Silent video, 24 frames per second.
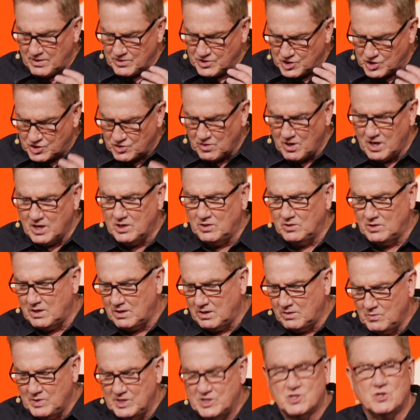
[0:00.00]
struggle
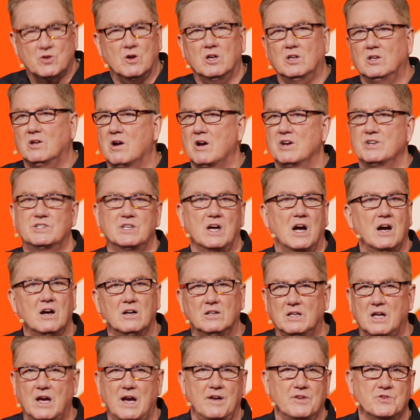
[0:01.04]
our
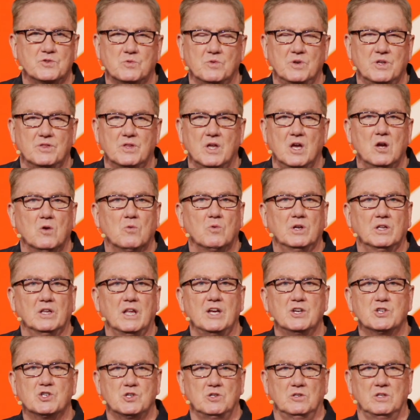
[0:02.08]
entire lives with
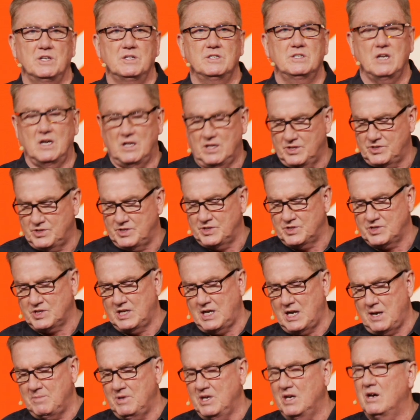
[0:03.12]
relational intelligence.
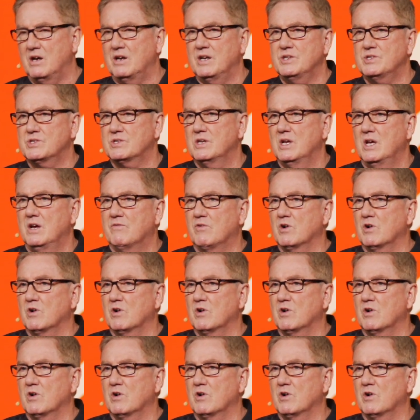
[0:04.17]
Can I be honest?